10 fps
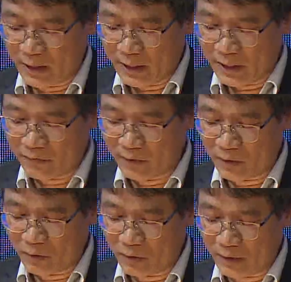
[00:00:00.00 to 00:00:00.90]
even
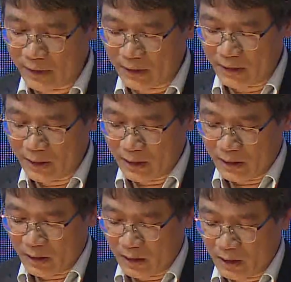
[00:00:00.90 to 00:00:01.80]
to the
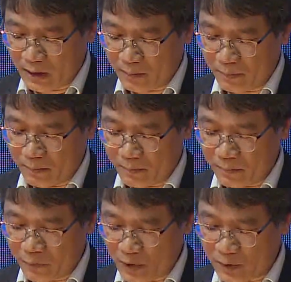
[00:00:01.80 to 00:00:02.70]

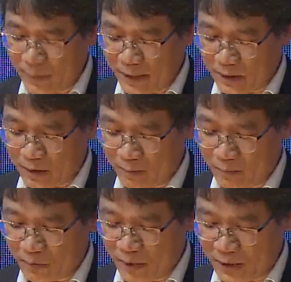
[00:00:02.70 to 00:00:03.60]
prospect of
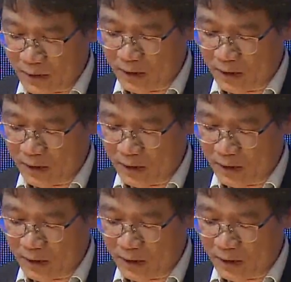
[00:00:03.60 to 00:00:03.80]
greater